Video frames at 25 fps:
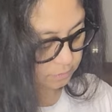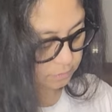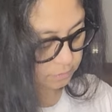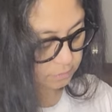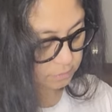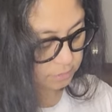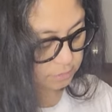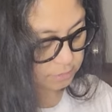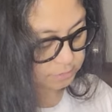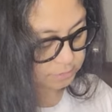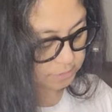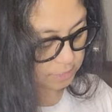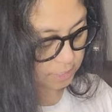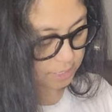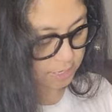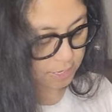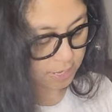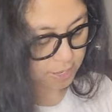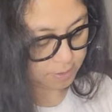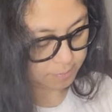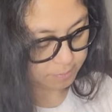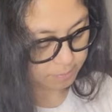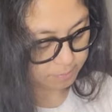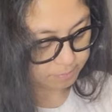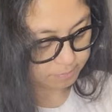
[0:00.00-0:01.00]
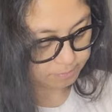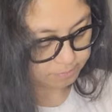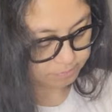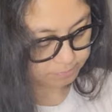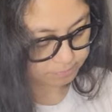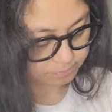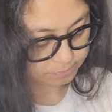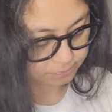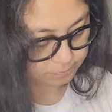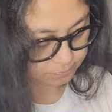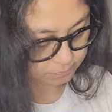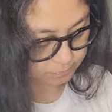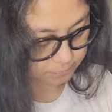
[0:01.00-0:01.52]
Because I am
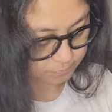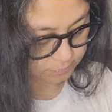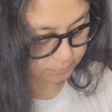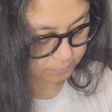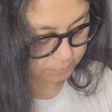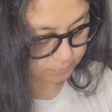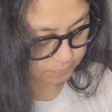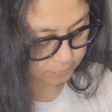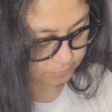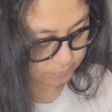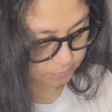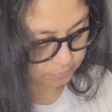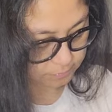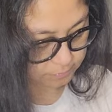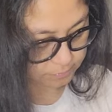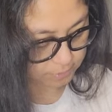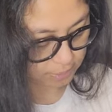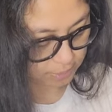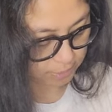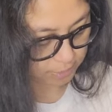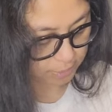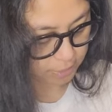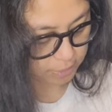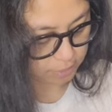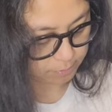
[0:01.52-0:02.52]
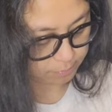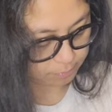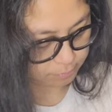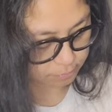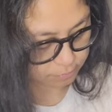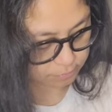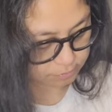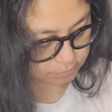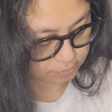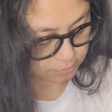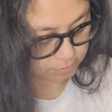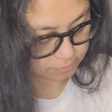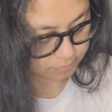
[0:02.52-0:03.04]
that kind of
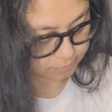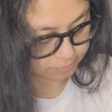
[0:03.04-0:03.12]
person.